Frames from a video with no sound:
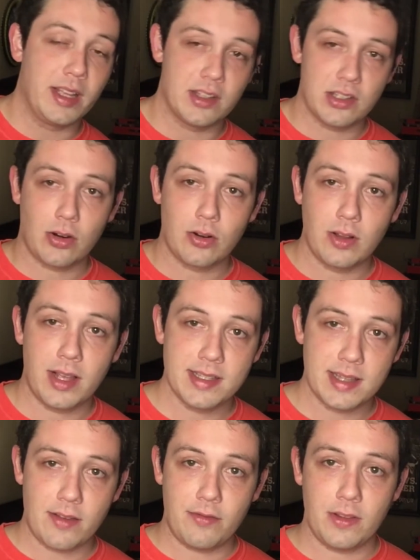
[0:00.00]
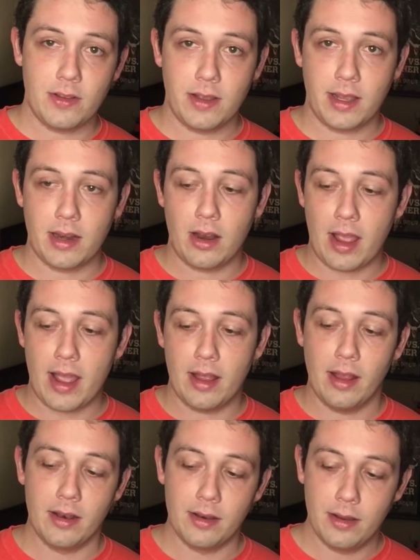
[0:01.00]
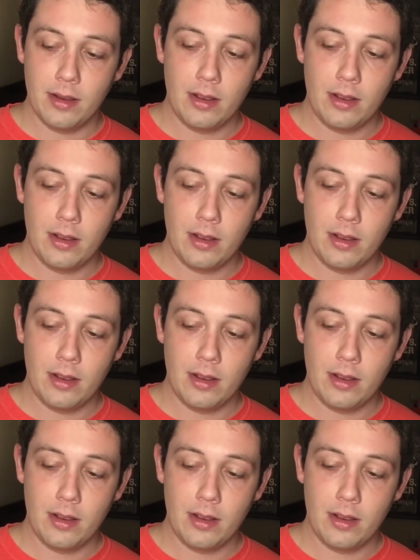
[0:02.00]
internalize that feeling and and